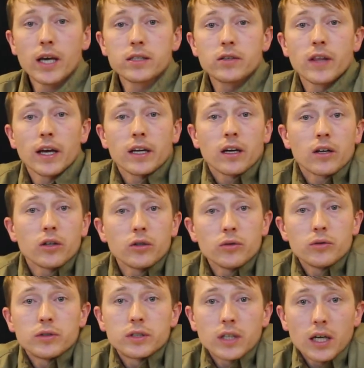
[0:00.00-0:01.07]
so that
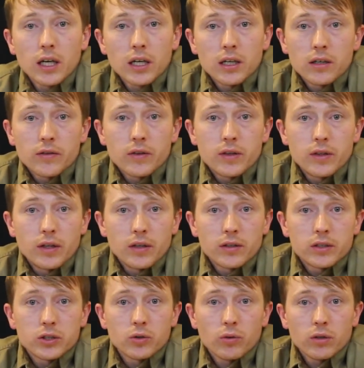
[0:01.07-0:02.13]
concludes the
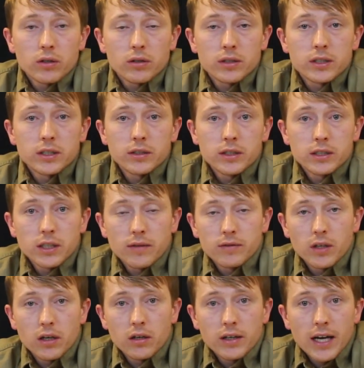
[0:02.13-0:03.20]
short little series I've
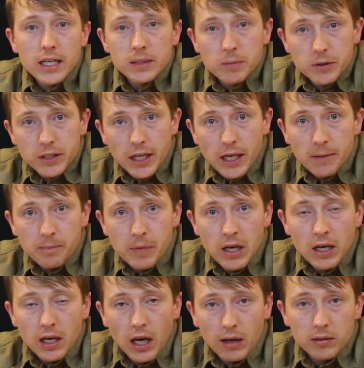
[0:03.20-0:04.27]
done on aspartame.
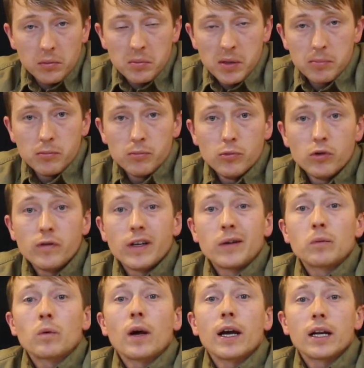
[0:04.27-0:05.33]
I'm going to be moving
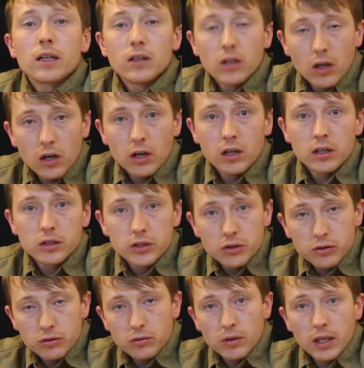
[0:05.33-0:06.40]
right along
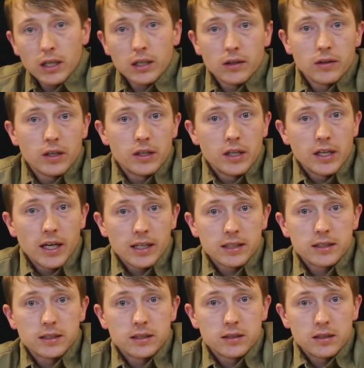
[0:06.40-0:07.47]
to, in the
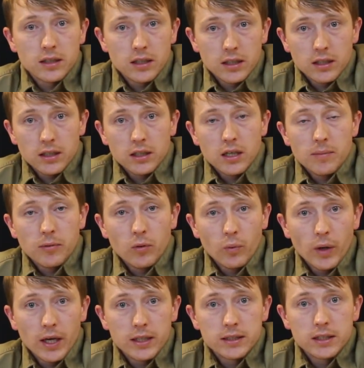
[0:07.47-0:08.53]
next couple of
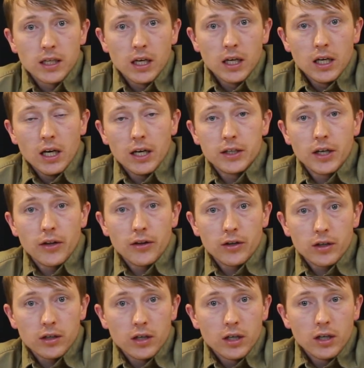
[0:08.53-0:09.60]
weeks,
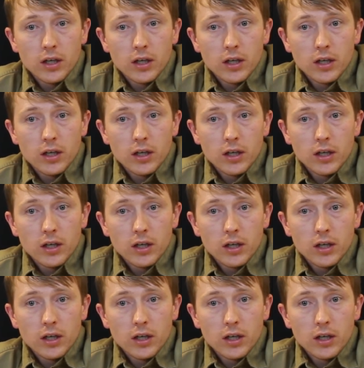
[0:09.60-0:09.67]
another